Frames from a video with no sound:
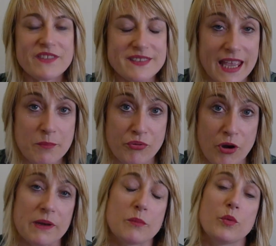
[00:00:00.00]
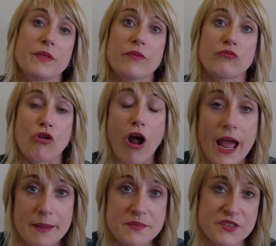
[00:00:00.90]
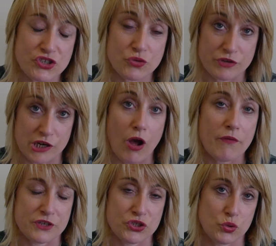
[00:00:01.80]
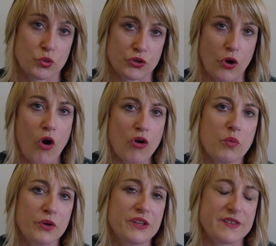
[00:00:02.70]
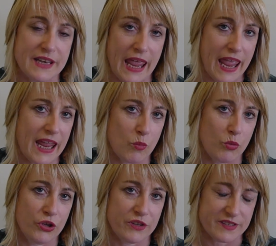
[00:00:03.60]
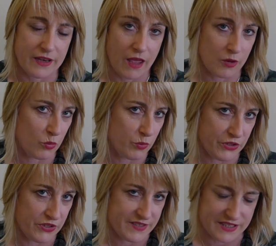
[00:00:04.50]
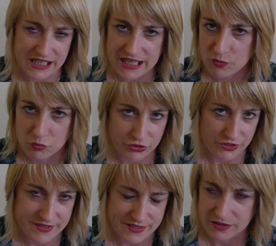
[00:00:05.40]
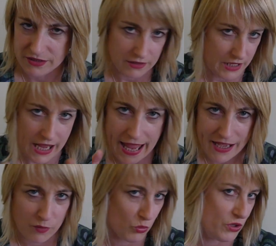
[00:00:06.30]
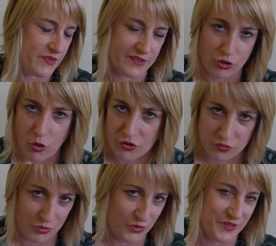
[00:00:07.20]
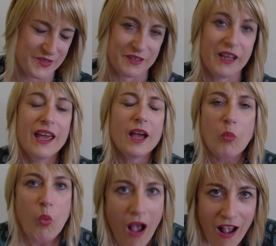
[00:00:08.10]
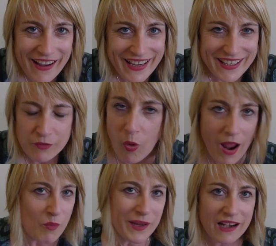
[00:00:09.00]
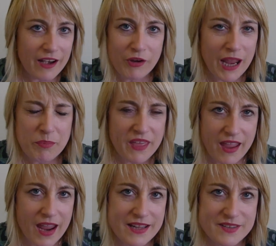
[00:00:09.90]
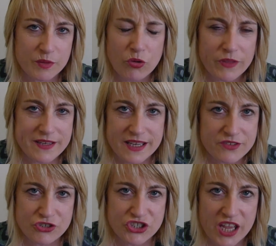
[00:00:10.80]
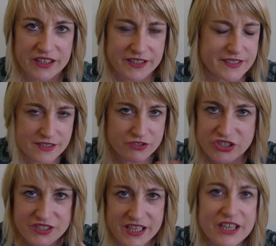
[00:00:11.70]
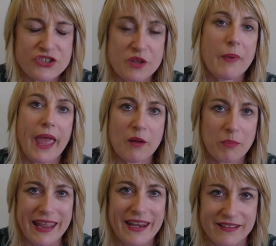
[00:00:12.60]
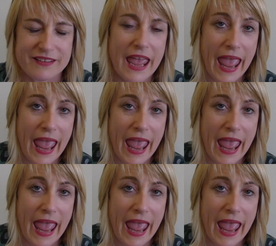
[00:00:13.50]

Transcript: the same problem with rhymes. Children are often taught og words and ag words and ug words and ig words and an words and on words. And why? Why are we cluttering up their heads with all these extra chunks? Just teach them how to blend.